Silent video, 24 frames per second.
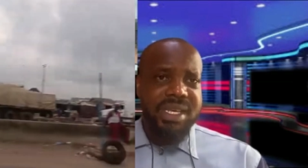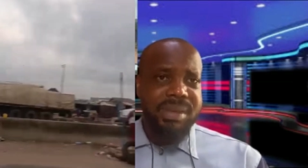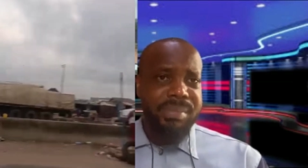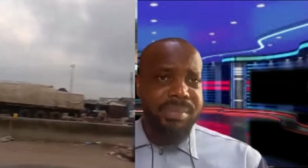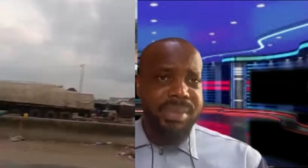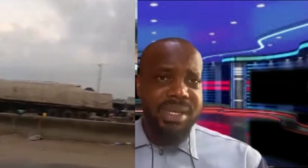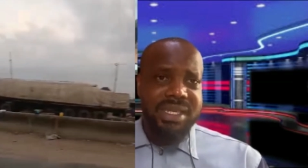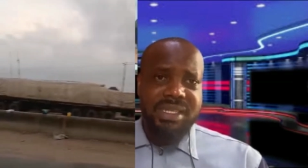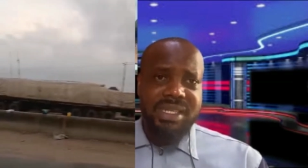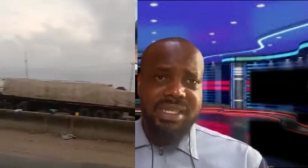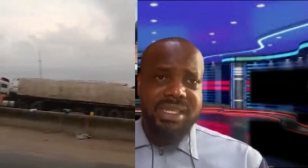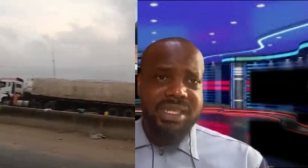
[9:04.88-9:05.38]

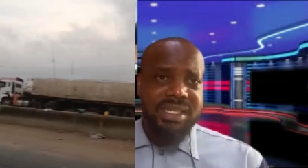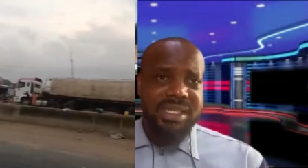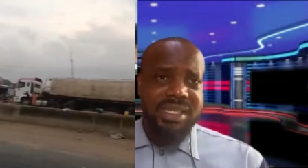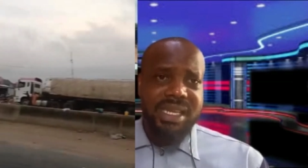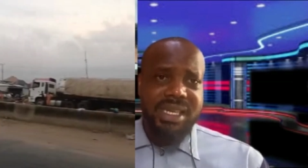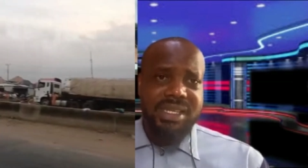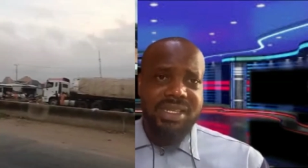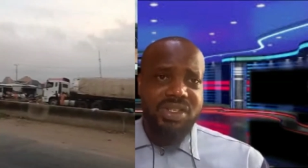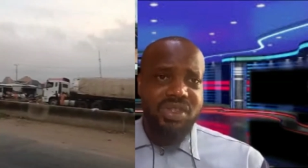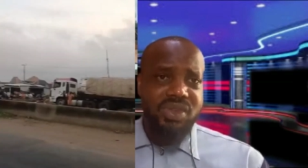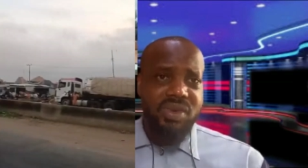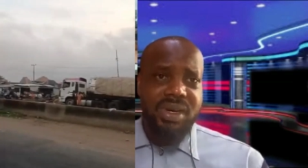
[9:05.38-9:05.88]
in big cities
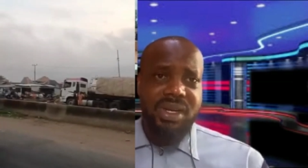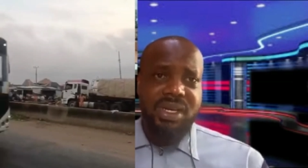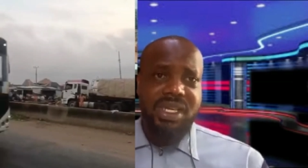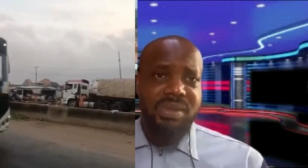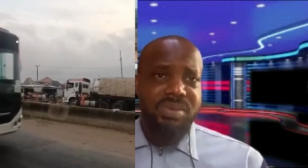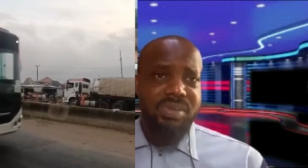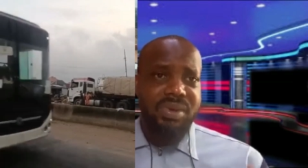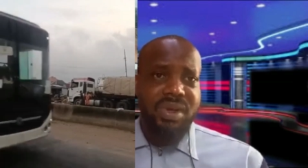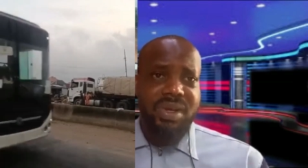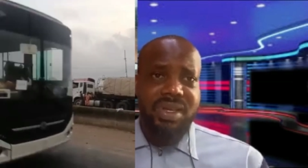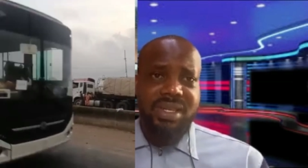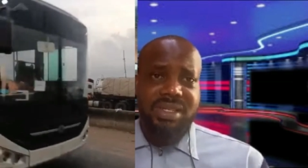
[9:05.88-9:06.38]
like
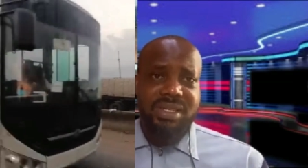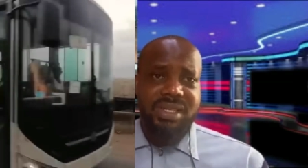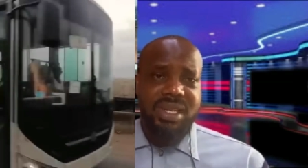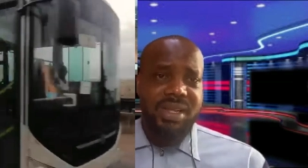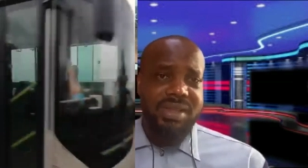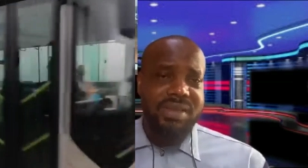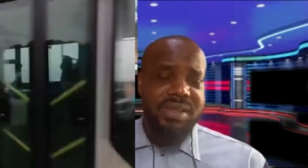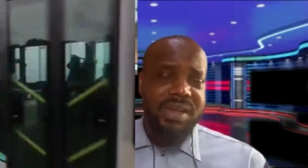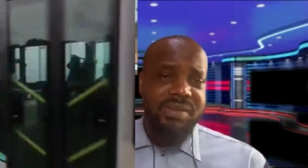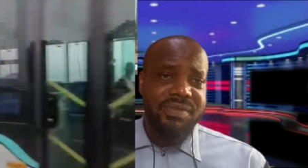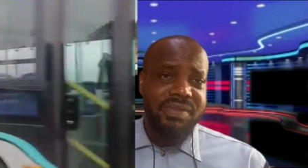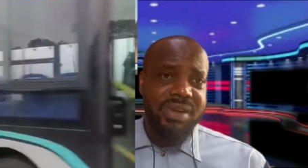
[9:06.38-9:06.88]
Johannesburg,
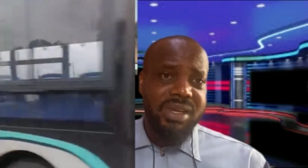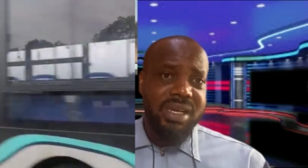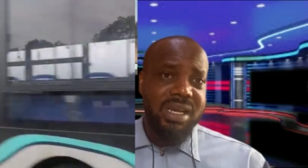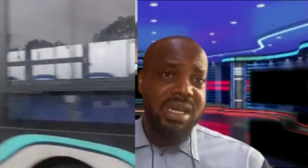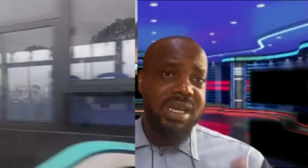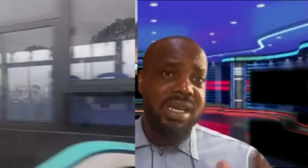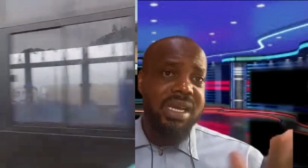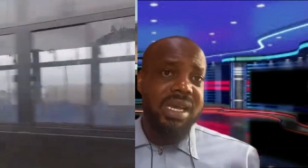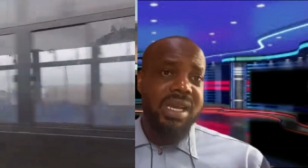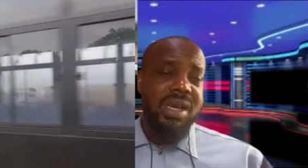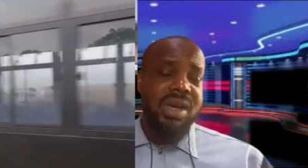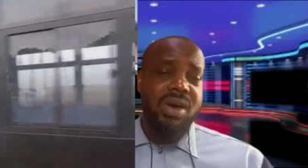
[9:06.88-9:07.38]
South
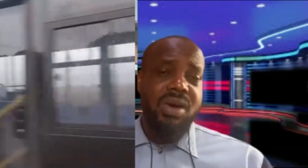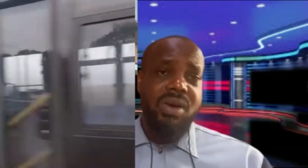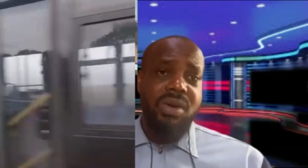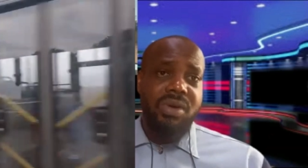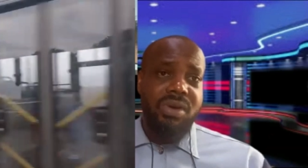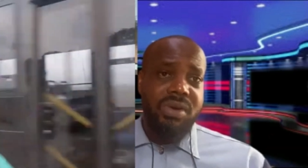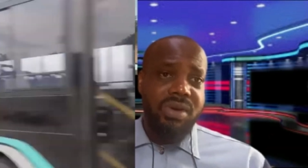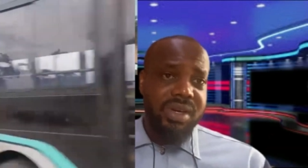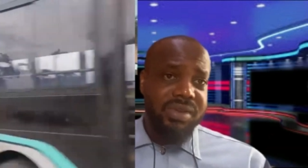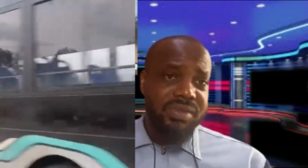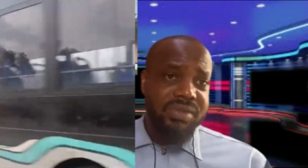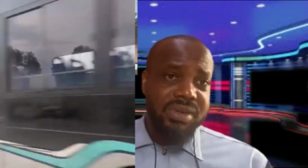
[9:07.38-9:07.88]
Africa,
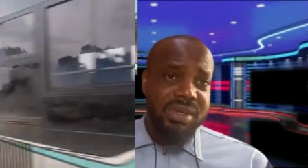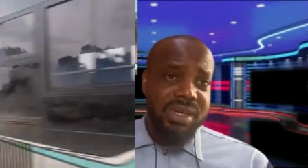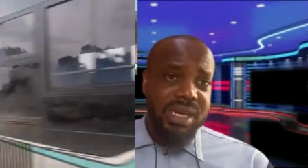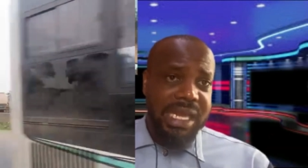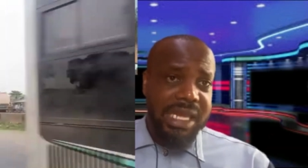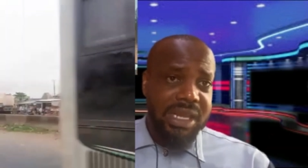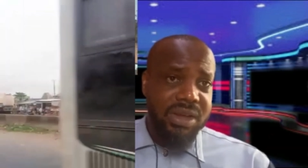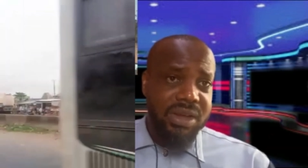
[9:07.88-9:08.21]
or even